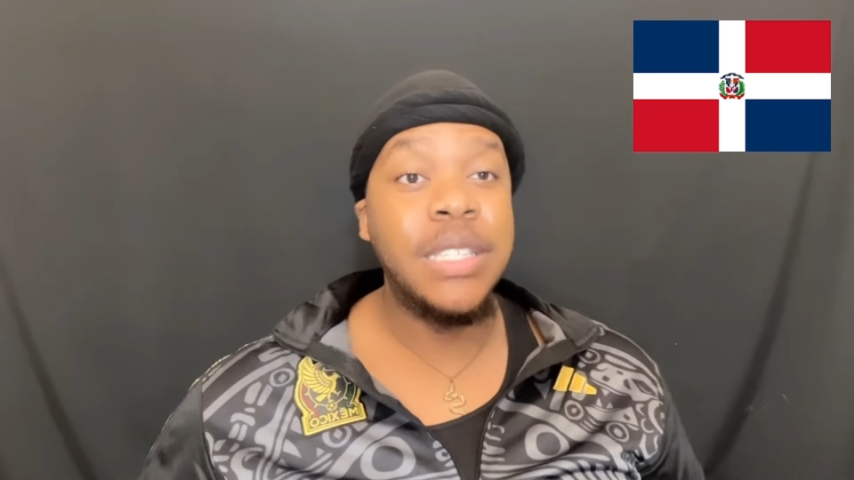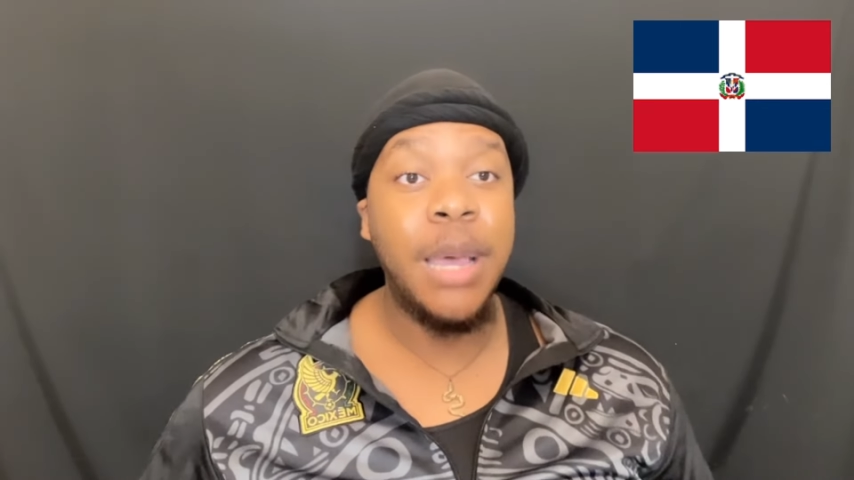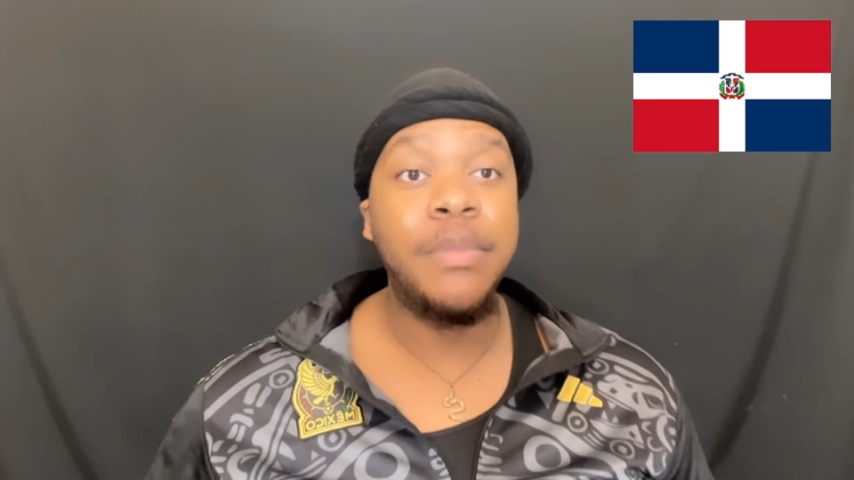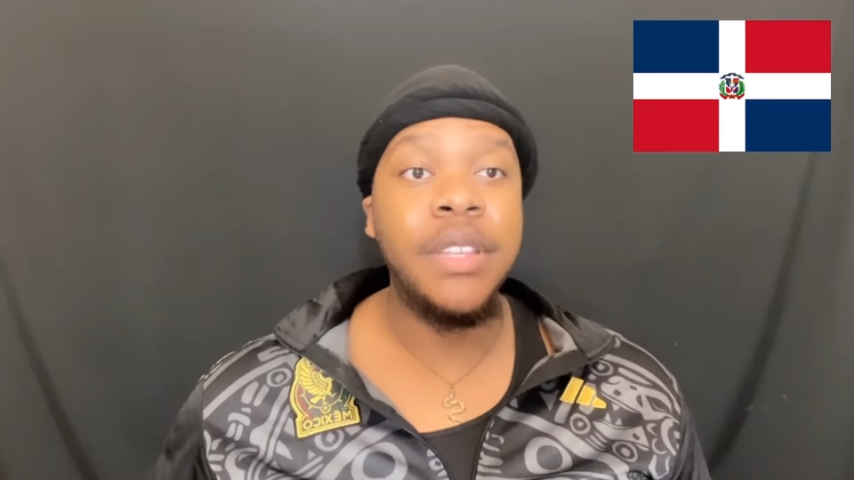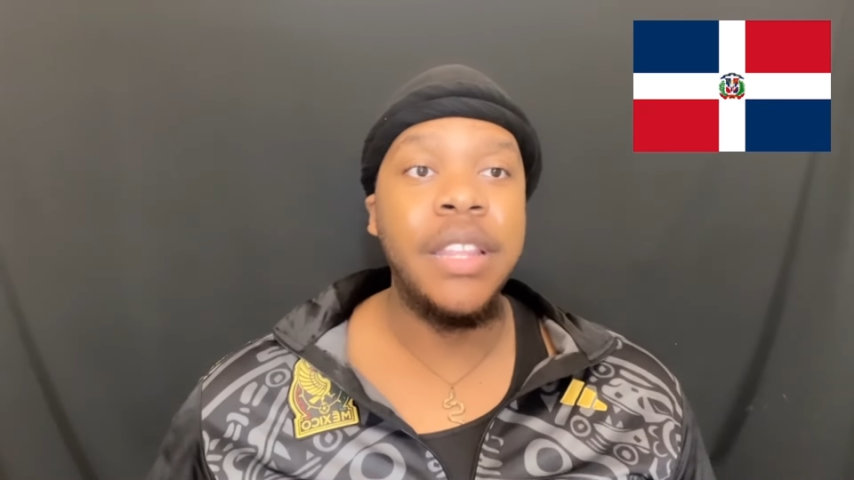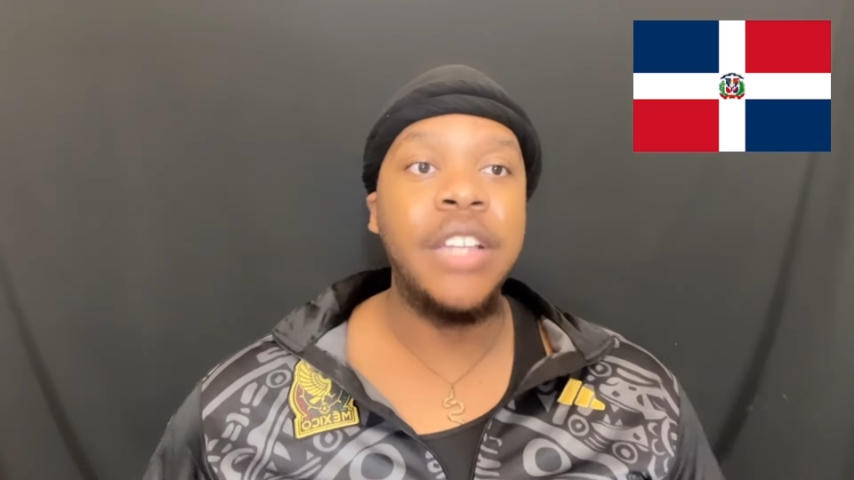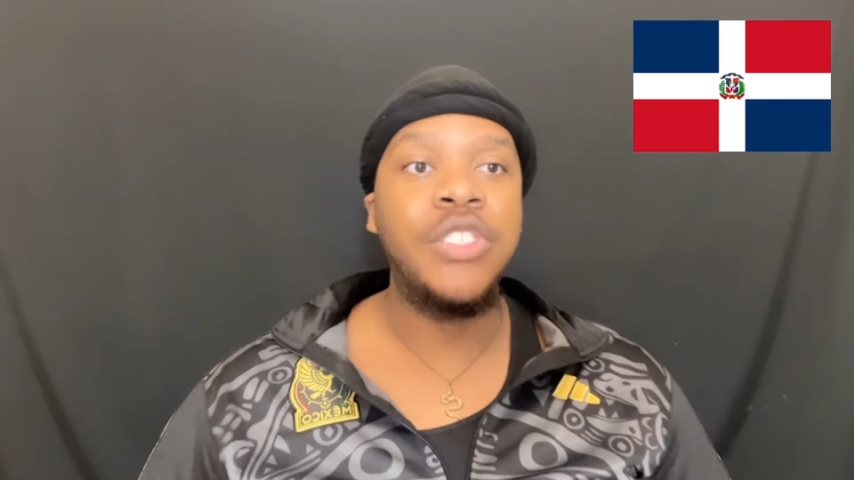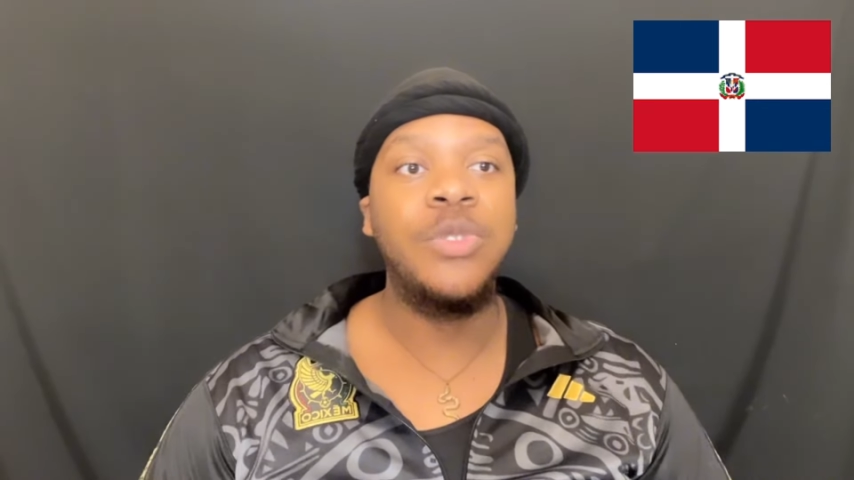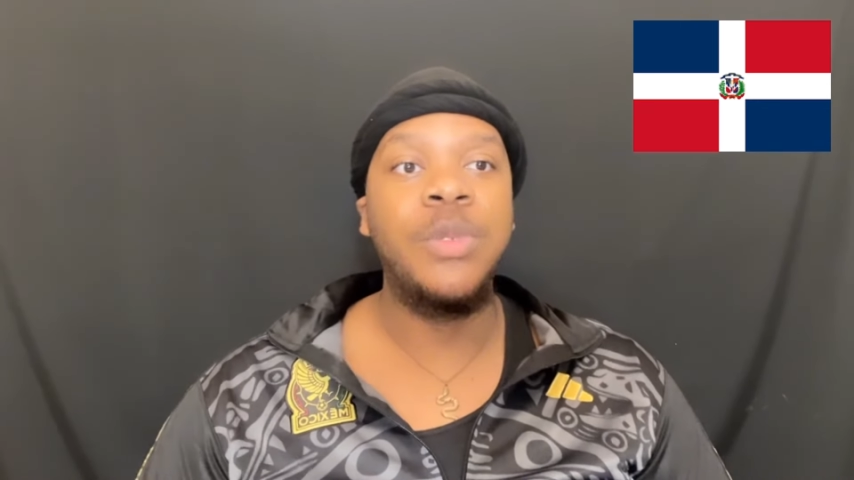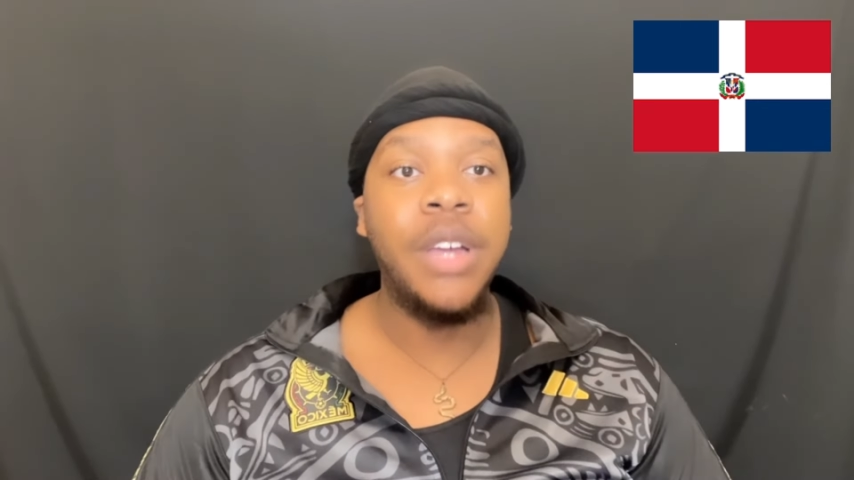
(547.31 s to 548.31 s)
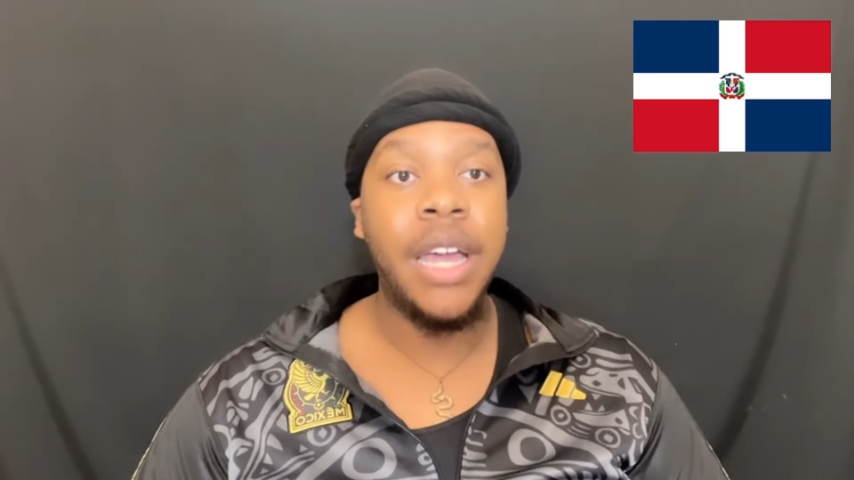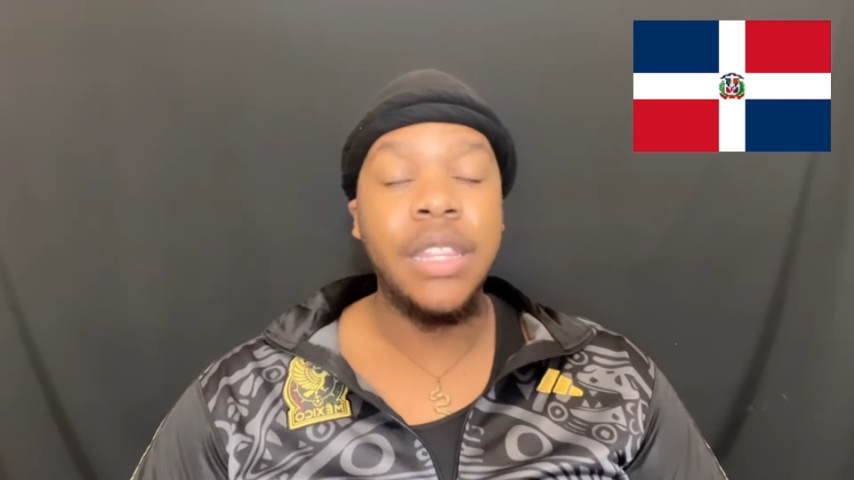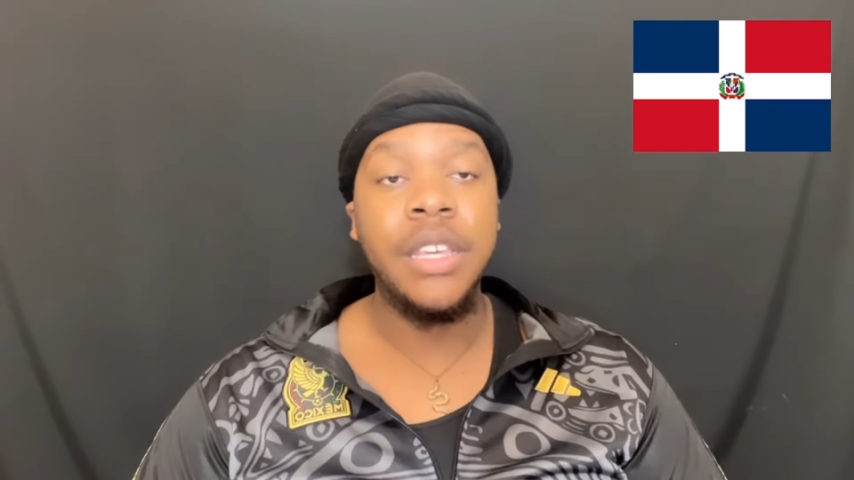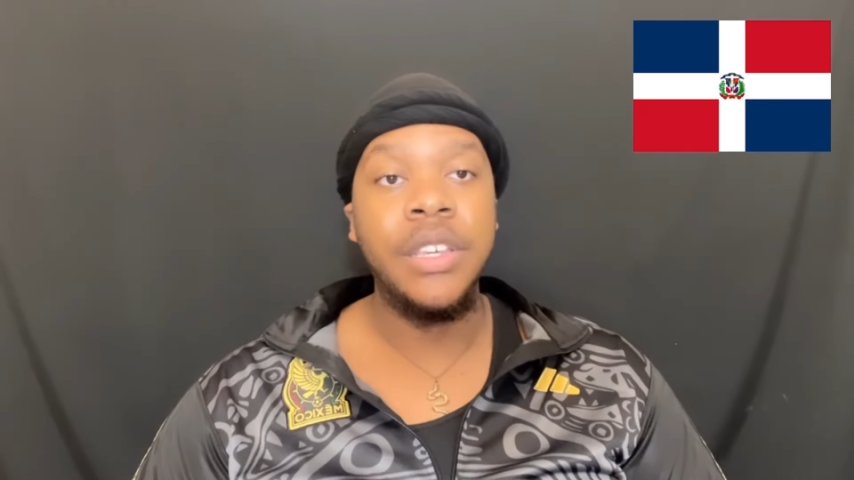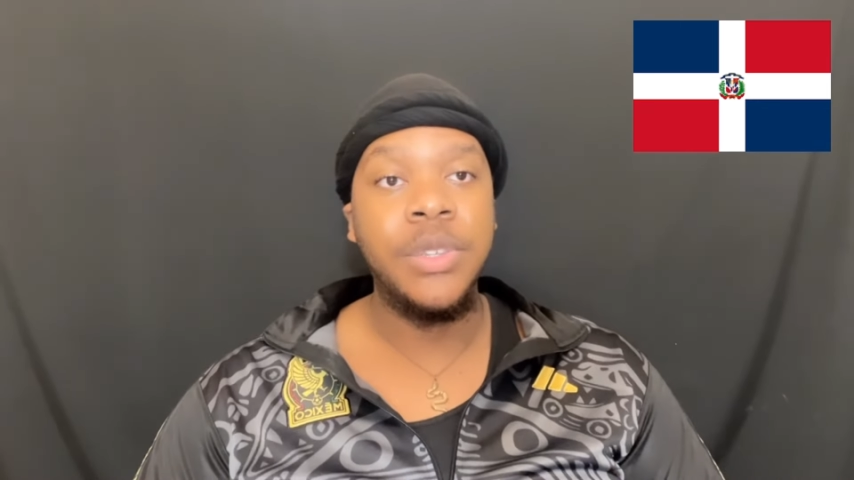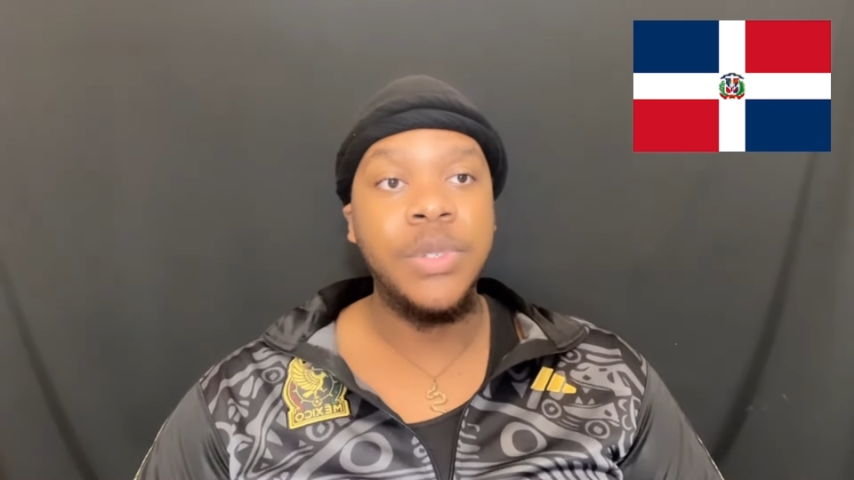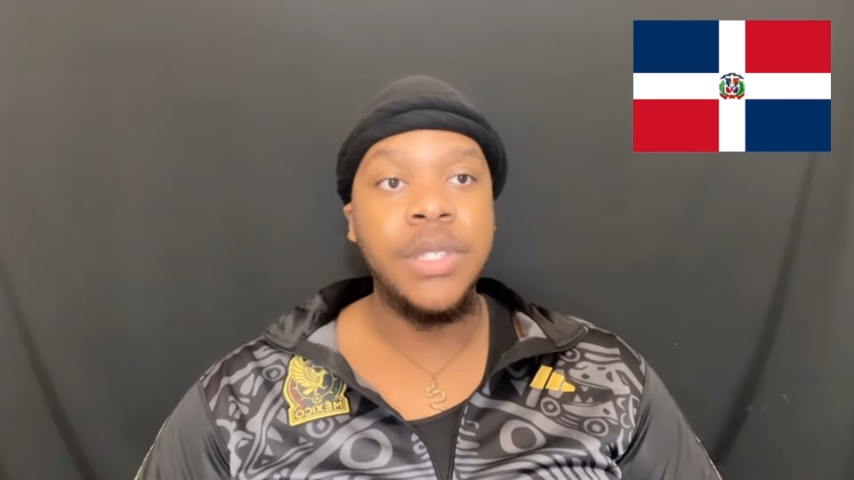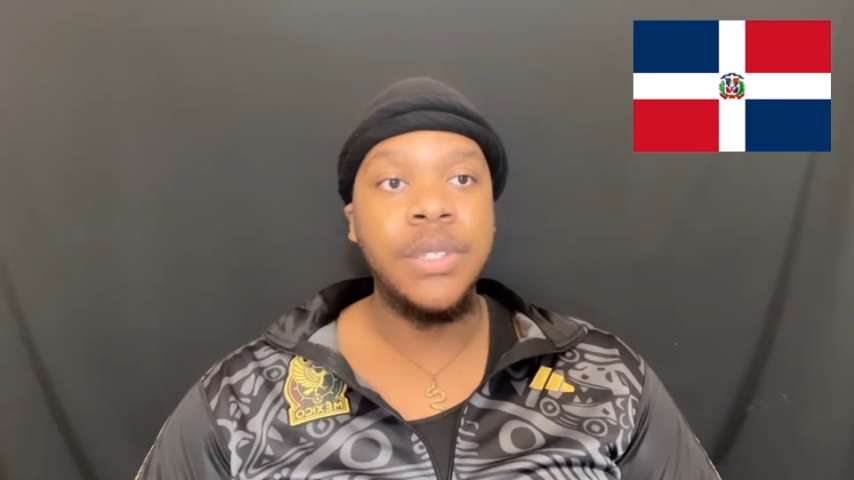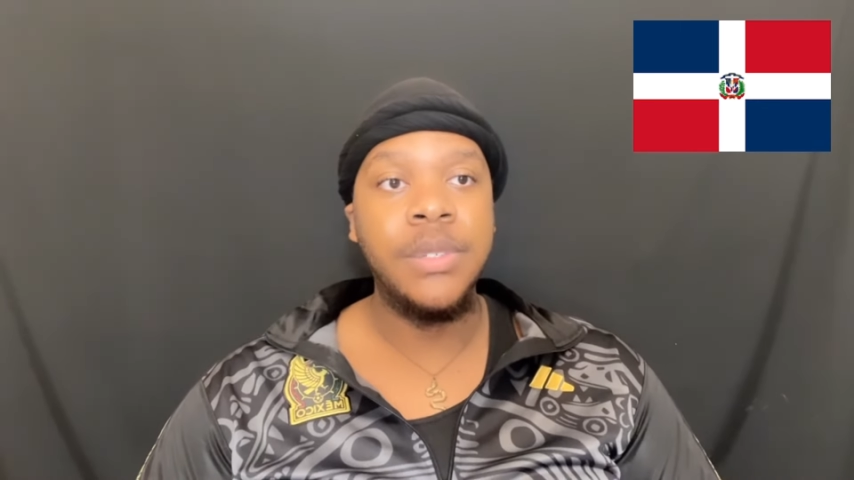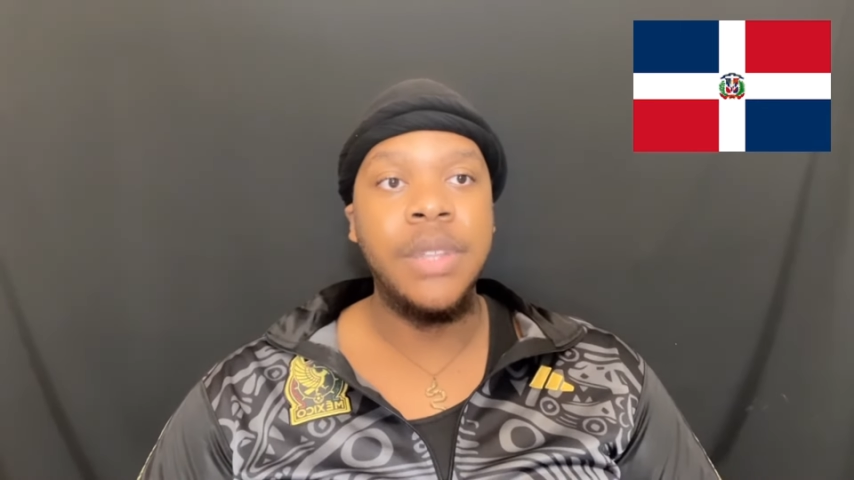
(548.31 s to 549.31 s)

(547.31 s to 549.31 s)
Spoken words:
something that you will have to get used to.